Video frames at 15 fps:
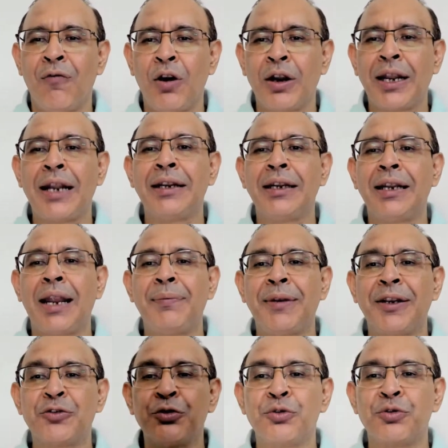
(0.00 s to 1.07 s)
What
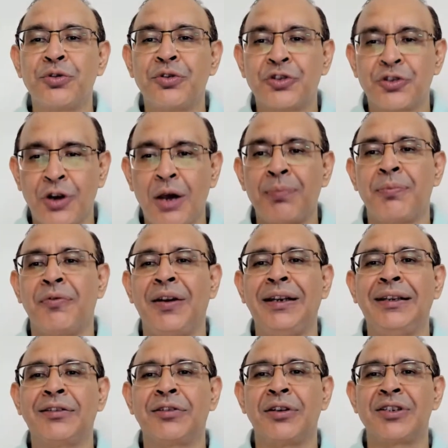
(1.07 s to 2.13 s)
antidiabetics to stop
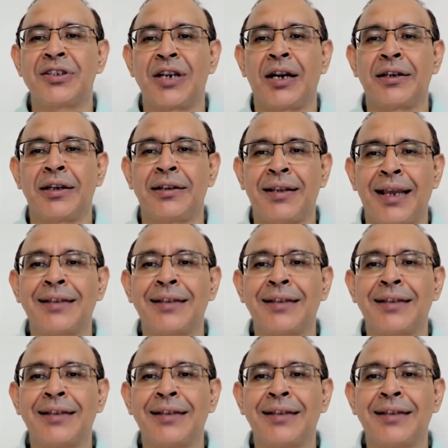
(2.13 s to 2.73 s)
when insulin started?